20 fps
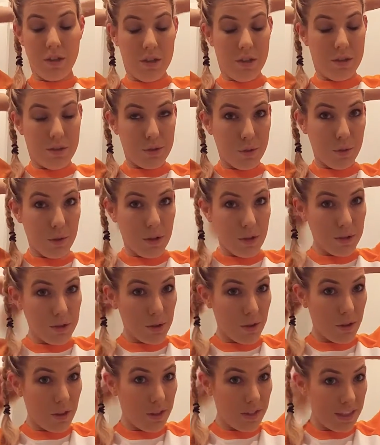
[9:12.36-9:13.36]
So also
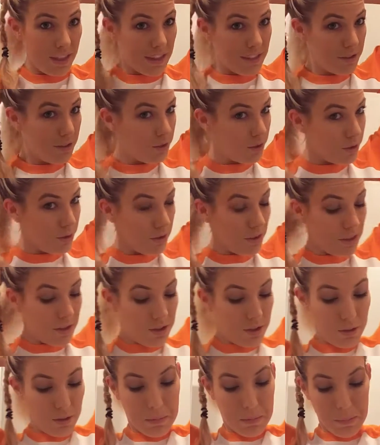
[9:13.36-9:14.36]
the thing too that
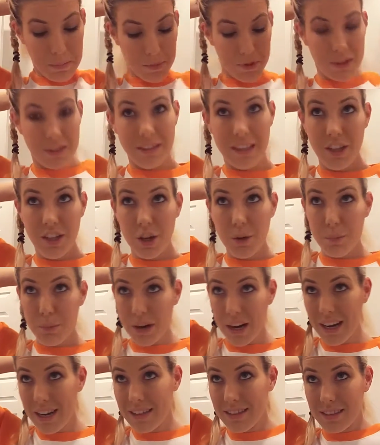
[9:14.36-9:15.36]
to remember is that your
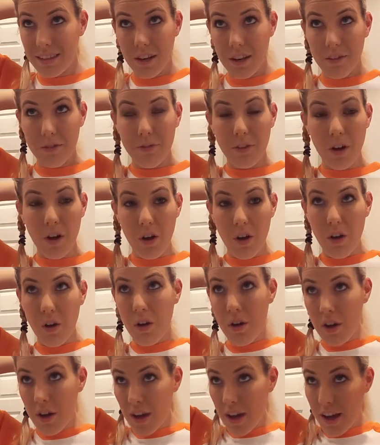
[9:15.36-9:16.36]
braid is going to
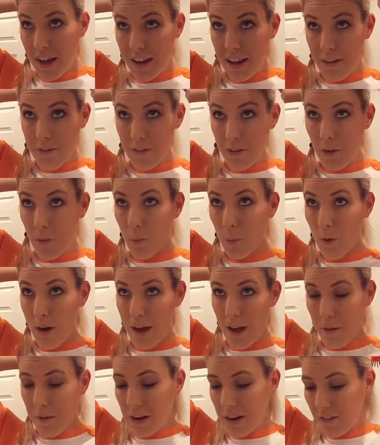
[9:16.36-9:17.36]
fall a different
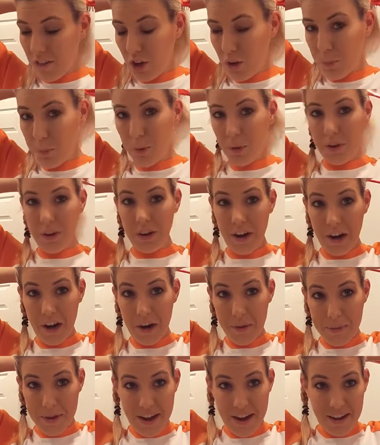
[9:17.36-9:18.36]
way whenever you pull your
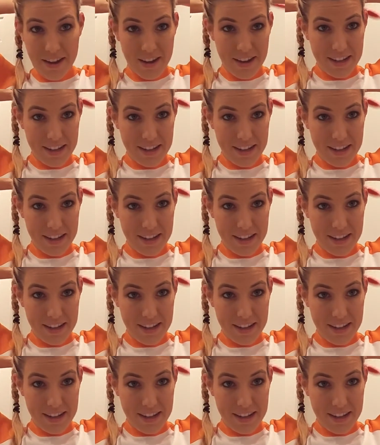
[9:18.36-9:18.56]
hair back.